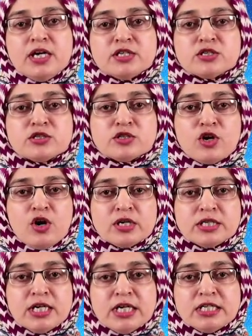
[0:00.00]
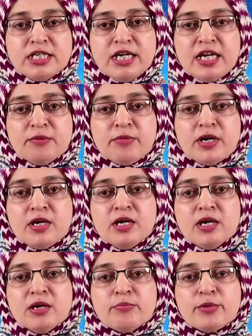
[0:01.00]
is not tenable
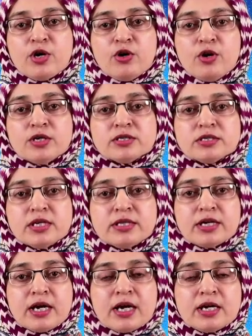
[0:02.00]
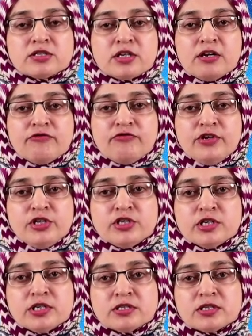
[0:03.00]
because the crustal
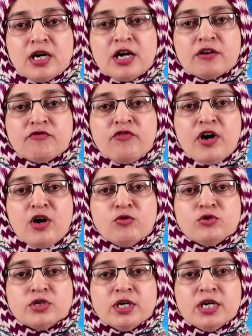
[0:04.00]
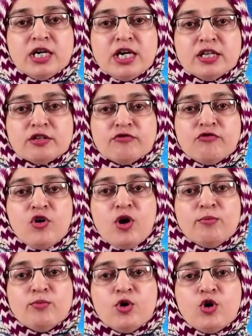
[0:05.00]
features are found in the
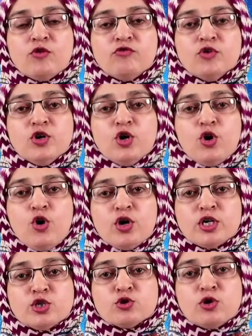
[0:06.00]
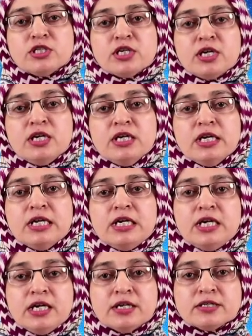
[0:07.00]
form of horizontal
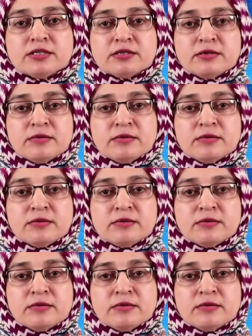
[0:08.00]
layers.